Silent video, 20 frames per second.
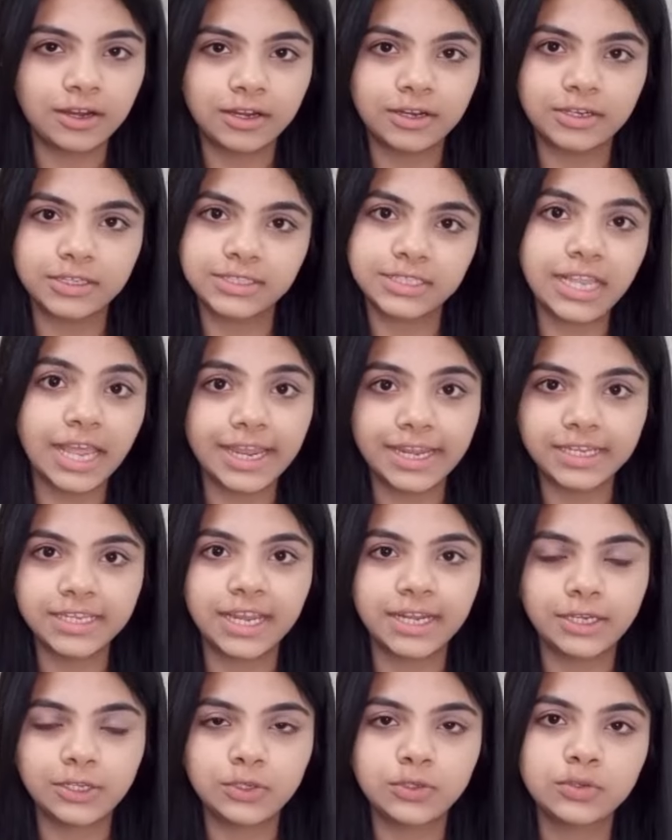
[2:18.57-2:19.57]
slide
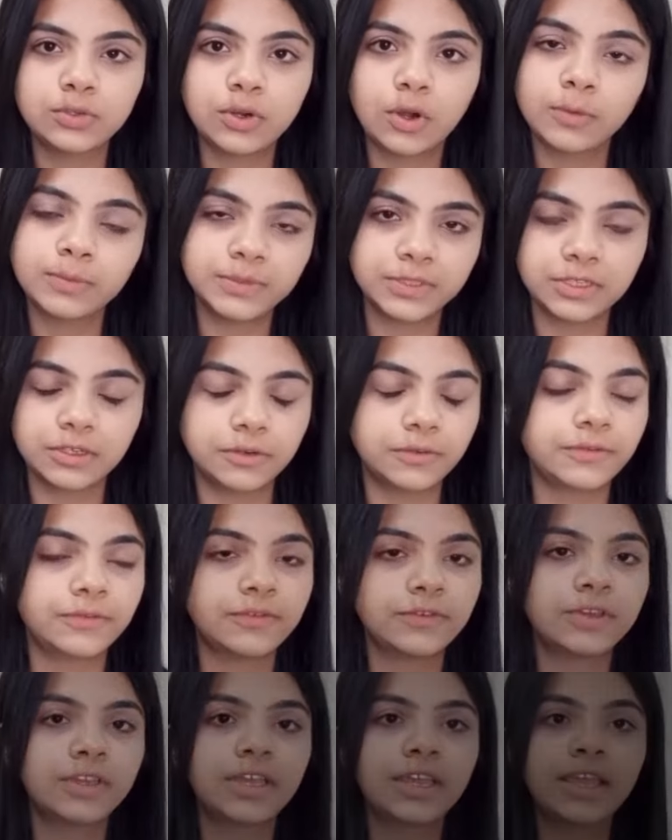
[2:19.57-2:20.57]
that you observe.
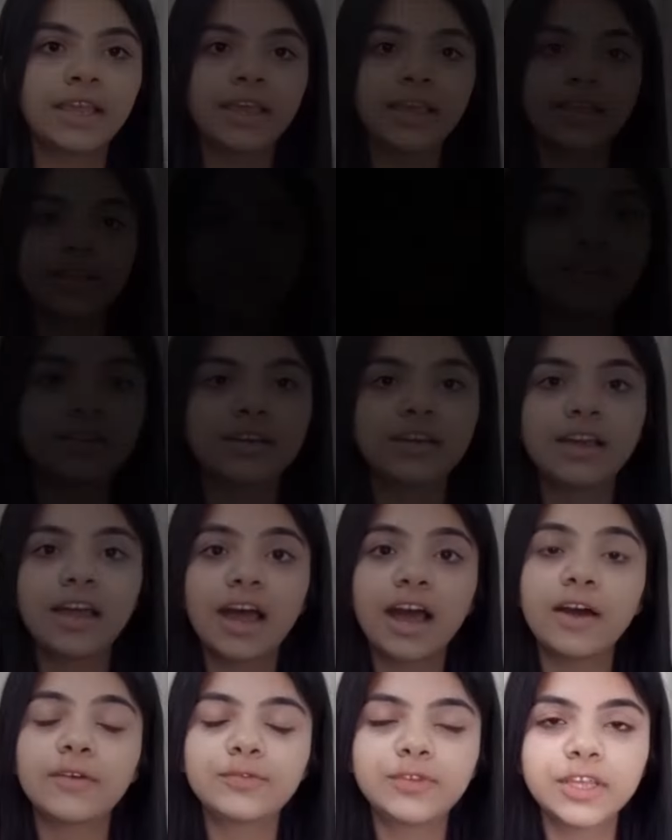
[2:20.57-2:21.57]

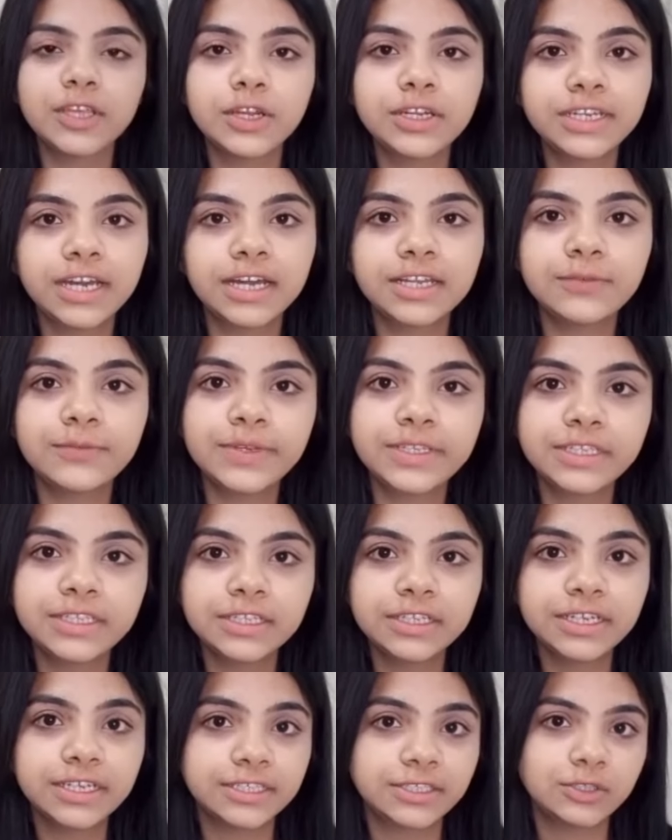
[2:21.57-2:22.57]
After you're done with the
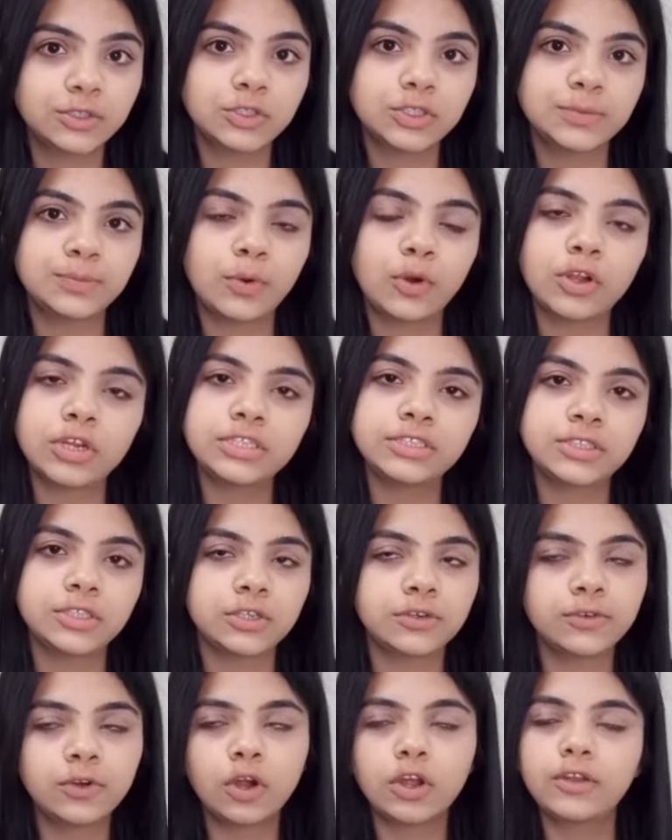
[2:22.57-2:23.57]
histo spots,
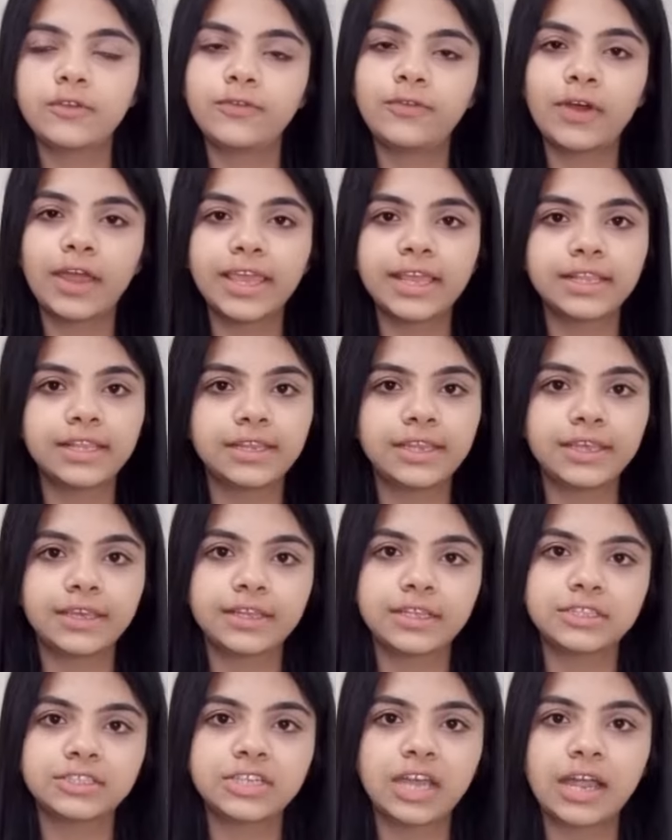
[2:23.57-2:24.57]
you've got 5
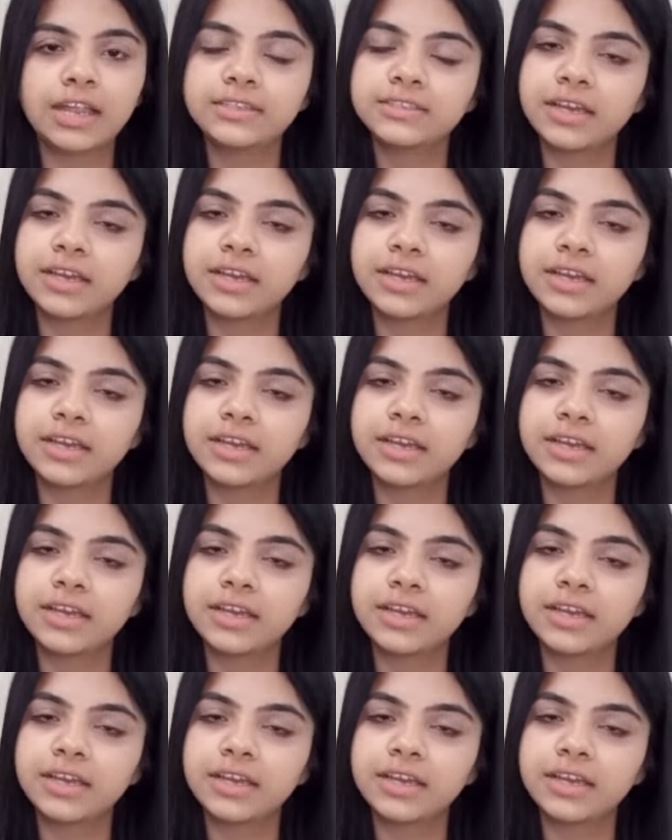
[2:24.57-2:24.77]
clinical charts.